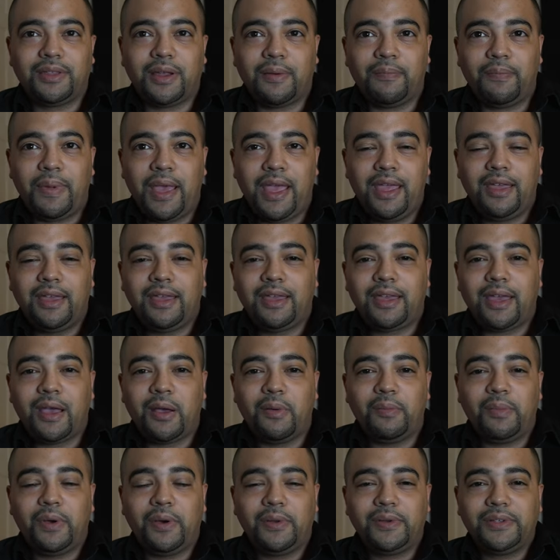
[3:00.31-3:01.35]
at their bank
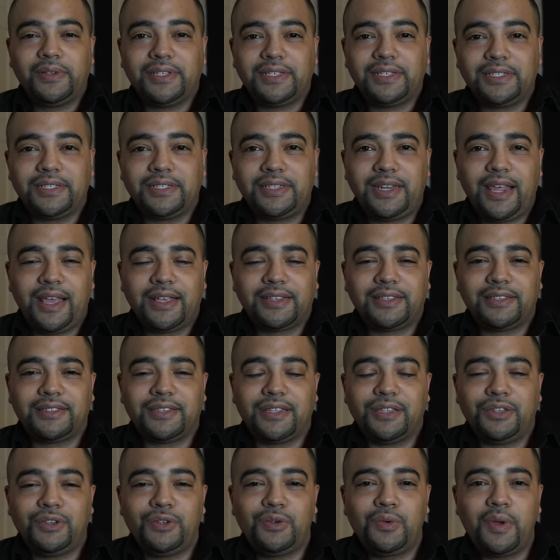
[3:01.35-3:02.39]
account bonuses next, as
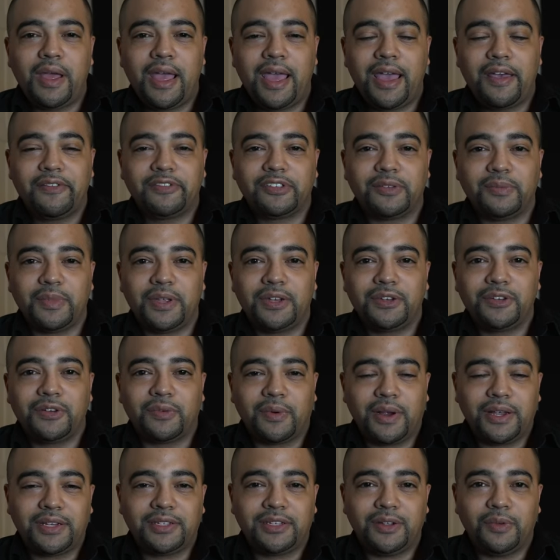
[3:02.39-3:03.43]
they do have some
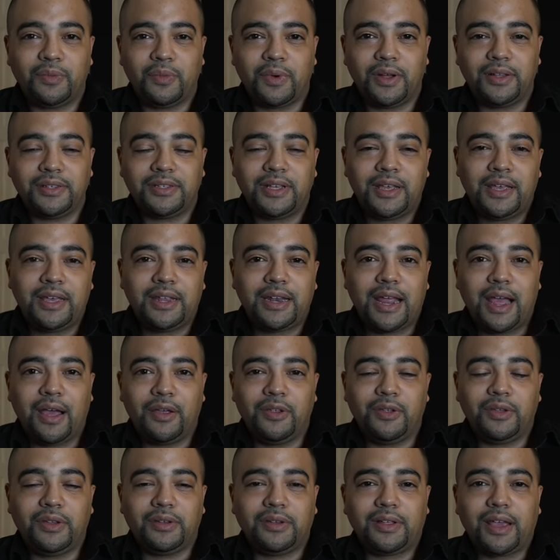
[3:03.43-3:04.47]
interesting ones, how
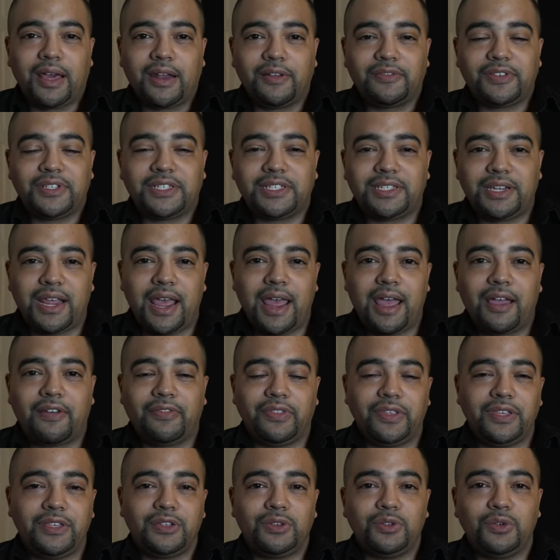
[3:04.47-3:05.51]
you can kind of stack
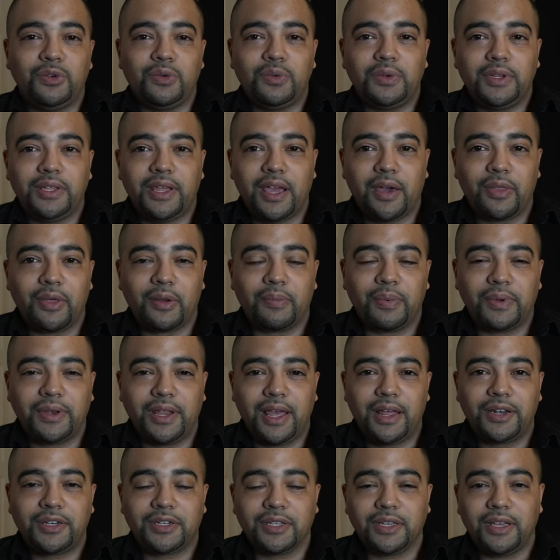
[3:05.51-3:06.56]
these two together
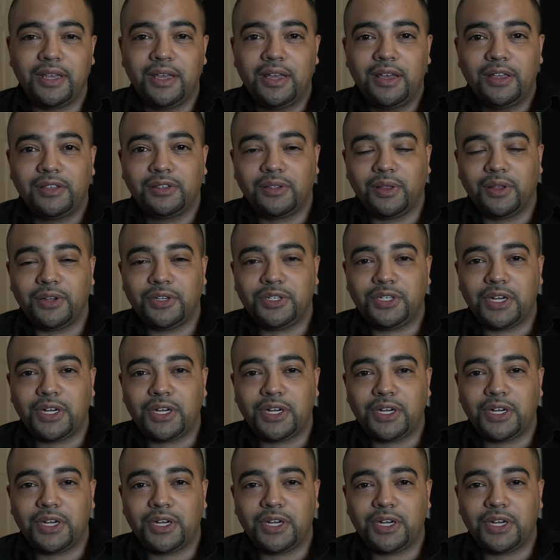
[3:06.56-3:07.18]
potentially. So let's